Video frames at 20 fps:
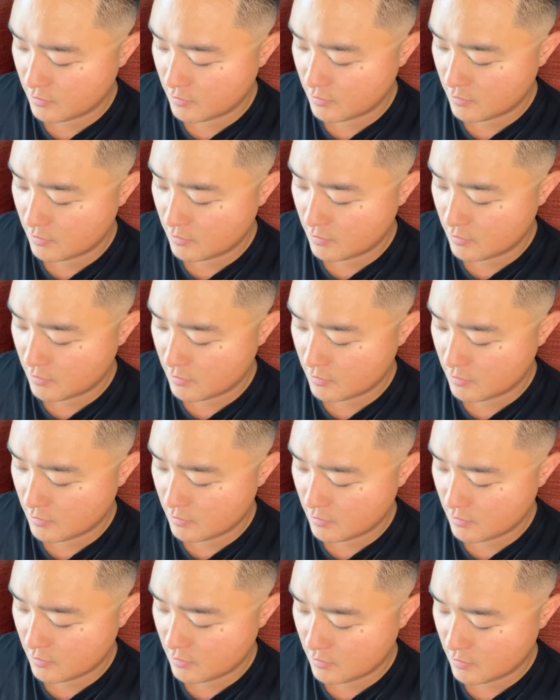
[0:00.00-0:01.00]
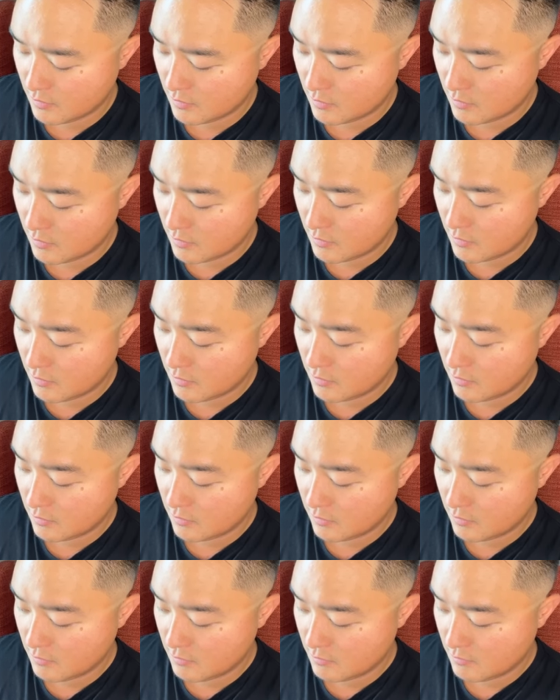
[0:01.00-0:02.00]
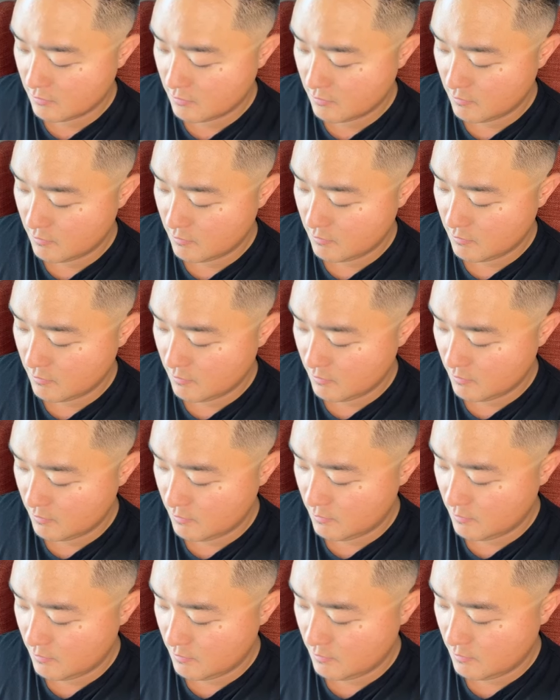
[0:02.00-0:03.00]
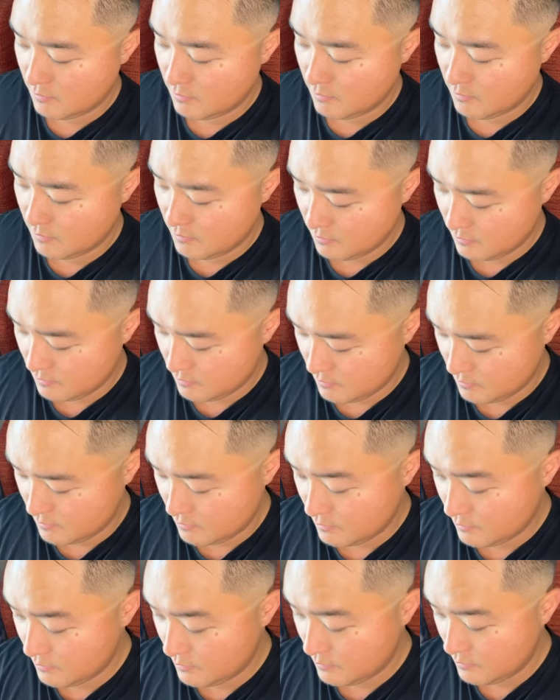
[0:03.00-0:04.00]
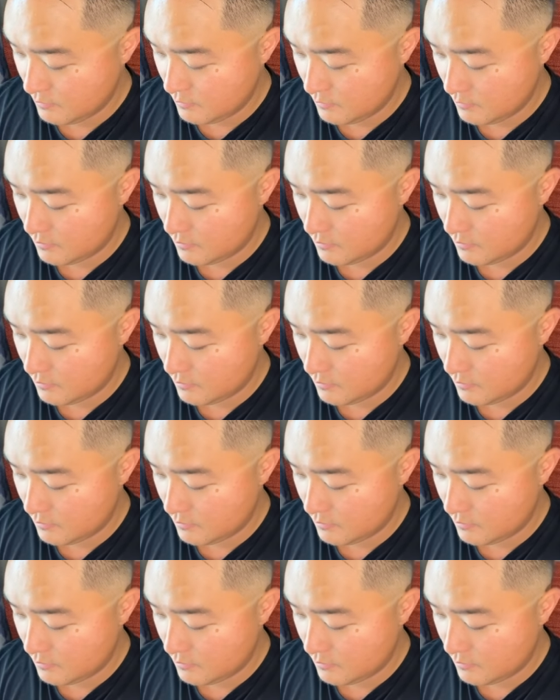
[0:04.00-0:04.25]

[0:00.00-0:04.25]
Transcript: No one is speaking in this clip.